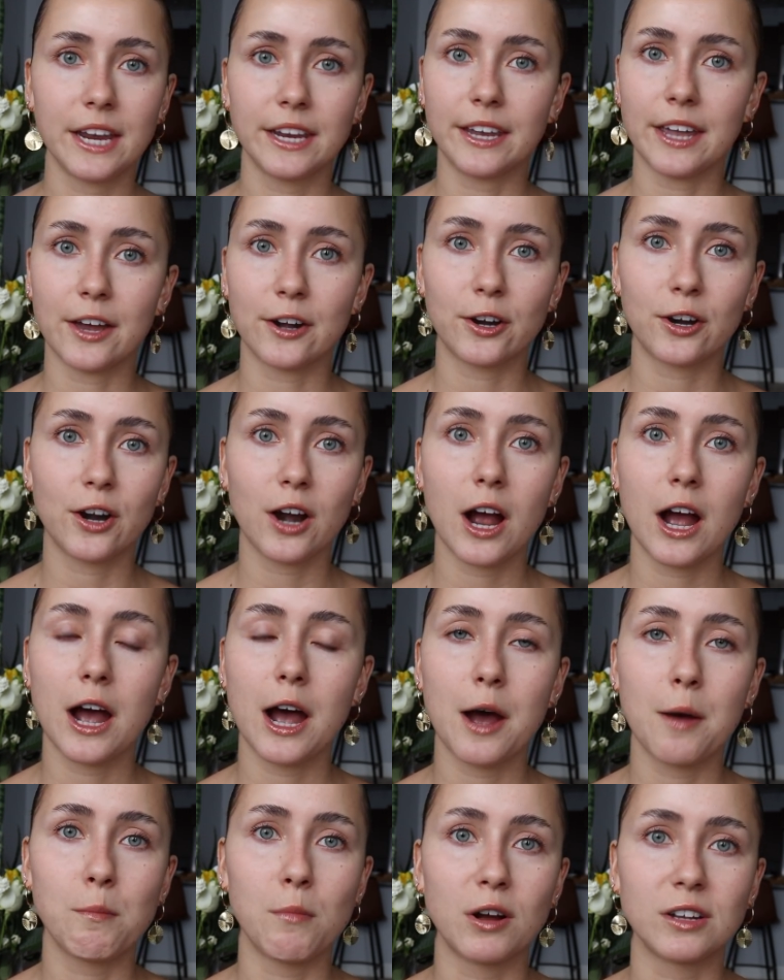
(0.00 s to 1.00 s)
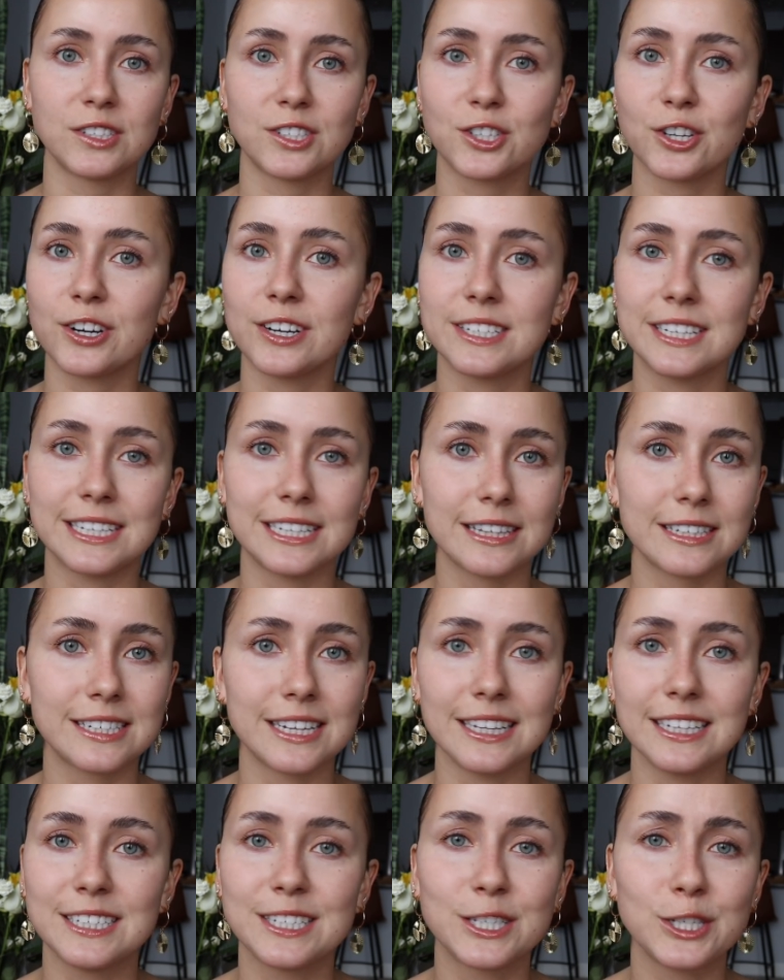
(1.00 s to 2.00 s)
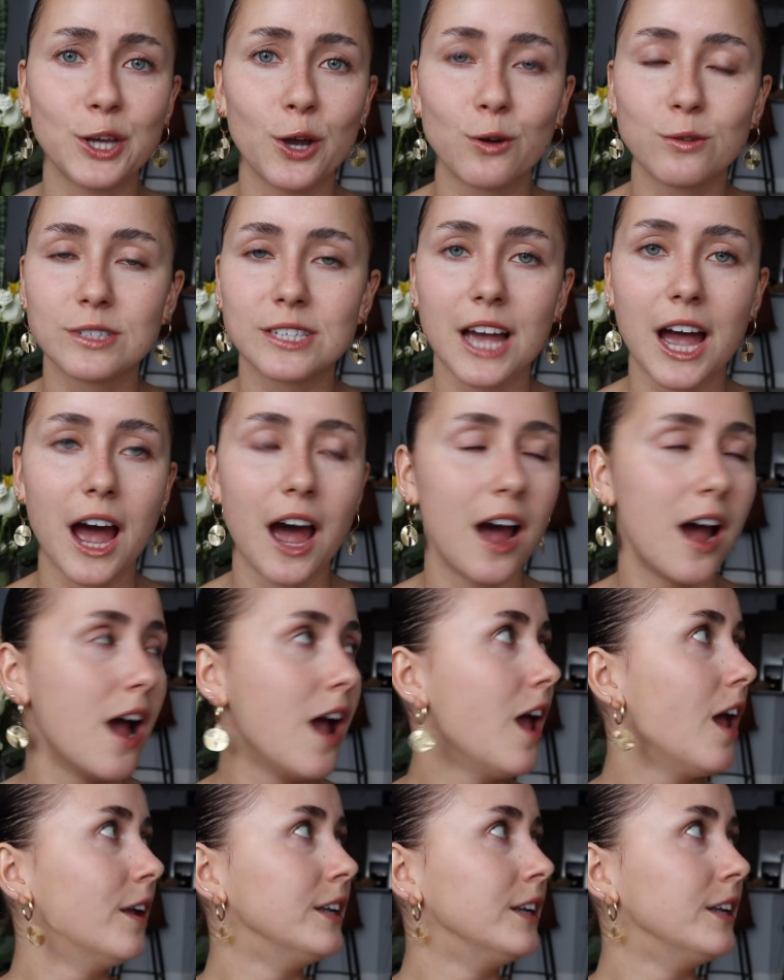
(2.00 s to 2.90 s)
get her uh, Monstera De Deliciosa.